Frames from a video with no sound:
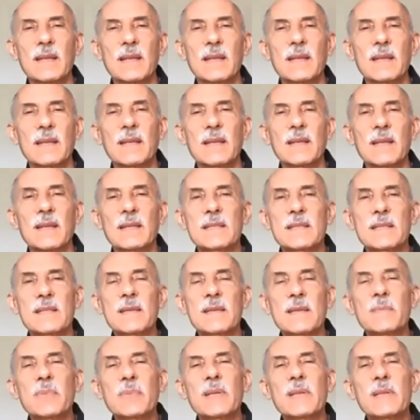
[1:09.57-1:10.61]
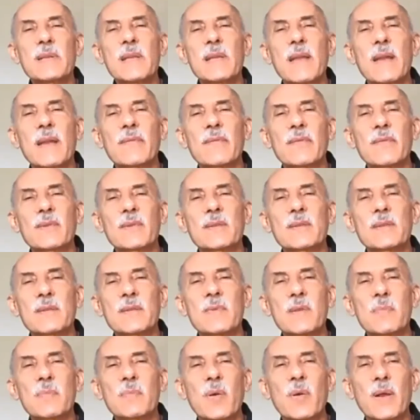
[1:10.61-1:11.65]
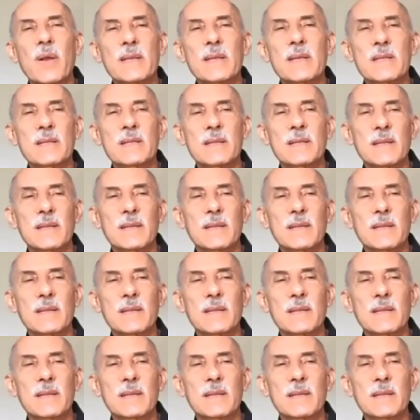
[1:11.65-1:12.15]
It's simply the effort to be present,